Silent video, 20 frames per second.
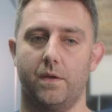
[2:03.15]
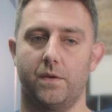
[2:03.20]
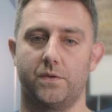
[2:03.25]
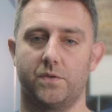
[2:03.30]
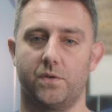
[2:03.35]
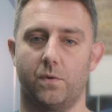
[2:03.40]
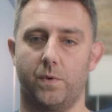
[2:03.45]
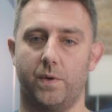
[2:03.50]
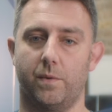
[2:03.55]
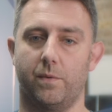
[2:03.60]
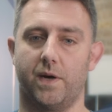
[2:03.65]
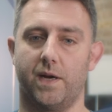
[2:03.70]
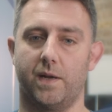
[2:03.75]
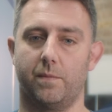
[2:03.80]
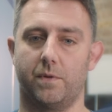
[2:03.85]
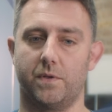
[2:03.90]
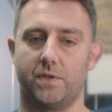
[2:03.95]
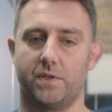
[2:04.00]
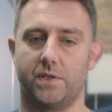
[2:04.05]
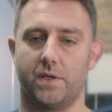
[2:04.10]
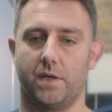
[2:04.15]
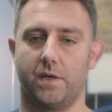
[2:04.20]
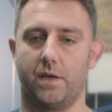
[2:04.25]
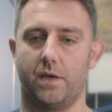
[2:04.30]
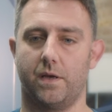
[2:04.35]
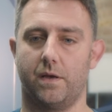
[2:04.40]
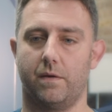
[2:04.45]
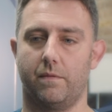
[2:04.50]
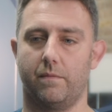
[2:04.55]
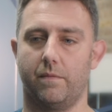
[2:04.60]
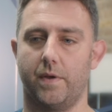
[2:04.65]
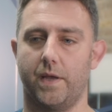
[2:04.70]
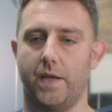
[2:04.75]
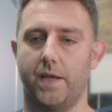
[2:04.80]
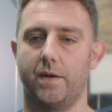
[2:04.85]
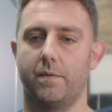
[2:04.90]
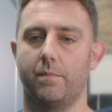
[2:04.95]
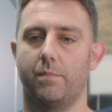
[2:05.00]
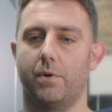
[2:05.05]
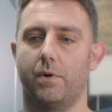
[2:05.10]
So we were able to
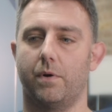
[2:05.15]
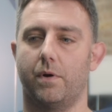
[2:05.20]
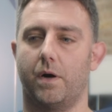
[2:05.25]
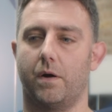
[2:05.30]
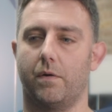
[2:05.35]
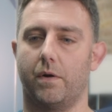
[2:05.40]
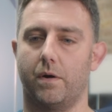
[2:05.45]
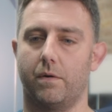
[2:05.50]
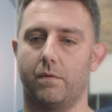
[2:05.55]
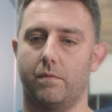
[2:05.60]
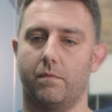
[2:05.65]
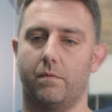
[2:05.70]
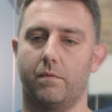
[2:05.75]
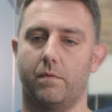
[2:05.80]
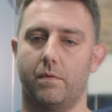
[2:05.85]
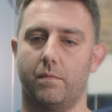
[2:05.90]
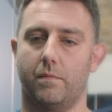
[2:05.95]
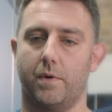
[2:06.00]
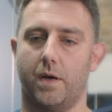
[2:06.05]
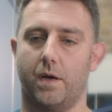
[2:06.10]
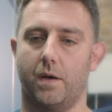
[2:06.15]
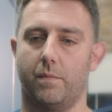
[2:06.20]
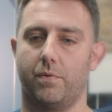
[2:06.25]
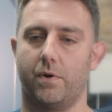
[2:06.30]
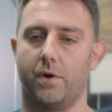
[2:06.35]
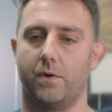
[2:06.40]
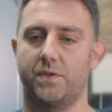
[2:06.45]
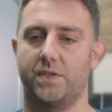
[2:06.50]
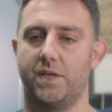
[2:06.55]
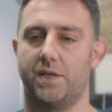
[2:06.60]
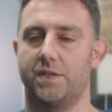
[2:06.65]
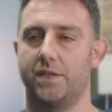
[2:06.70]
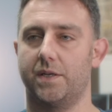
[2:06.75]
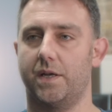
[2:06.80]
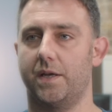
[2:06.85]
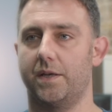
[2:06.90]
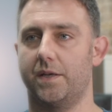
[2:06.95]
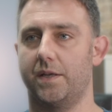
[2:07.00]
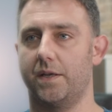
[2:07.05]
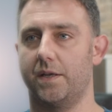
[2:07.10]
input our own process and
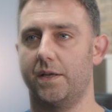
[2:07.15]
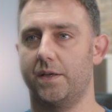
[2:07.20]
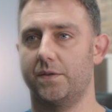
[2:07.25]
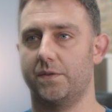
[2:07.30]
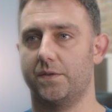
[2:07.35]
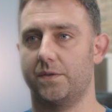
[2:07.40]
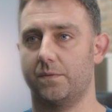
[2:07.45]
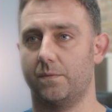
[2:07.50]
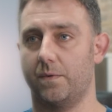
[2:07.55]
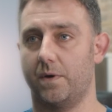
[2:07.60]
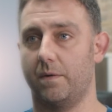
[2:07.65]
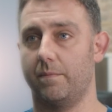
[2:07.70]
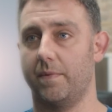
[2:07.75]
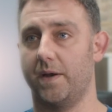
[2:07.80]
ideas where